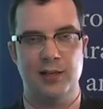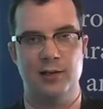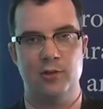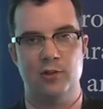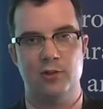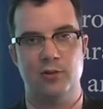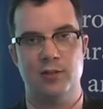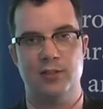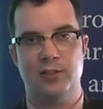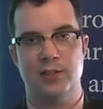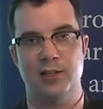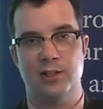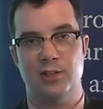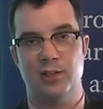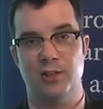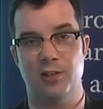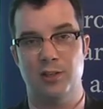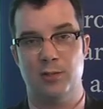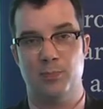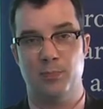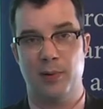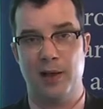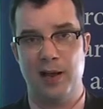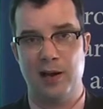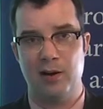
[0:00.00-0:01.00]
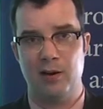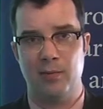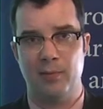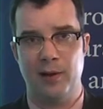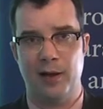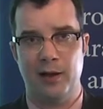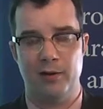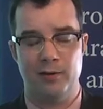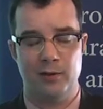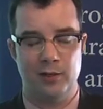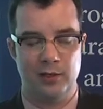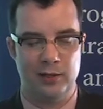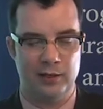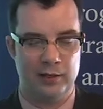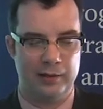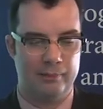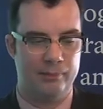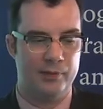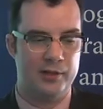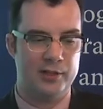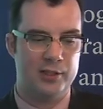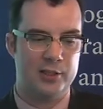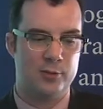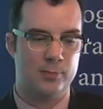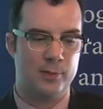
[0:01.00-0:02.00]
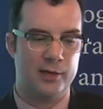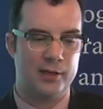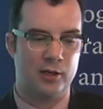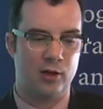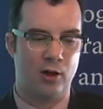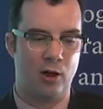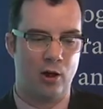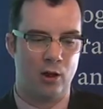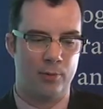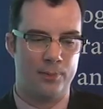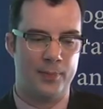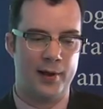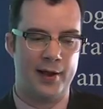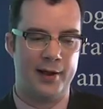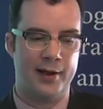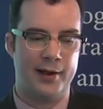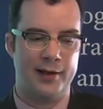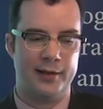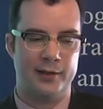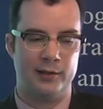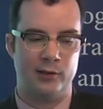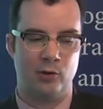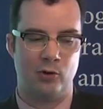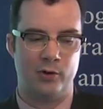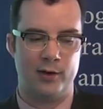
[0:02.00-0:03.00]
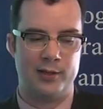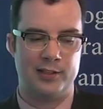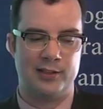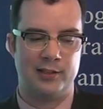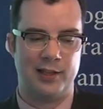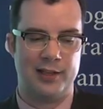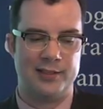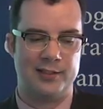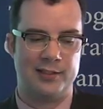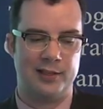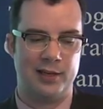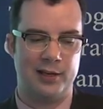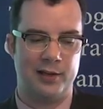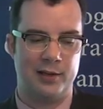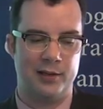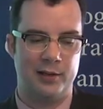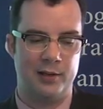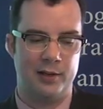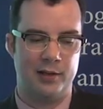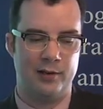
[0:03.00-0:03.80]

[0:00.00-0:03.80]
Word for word: and jurisdiction is paramount. This has been called by Lawrence Lessig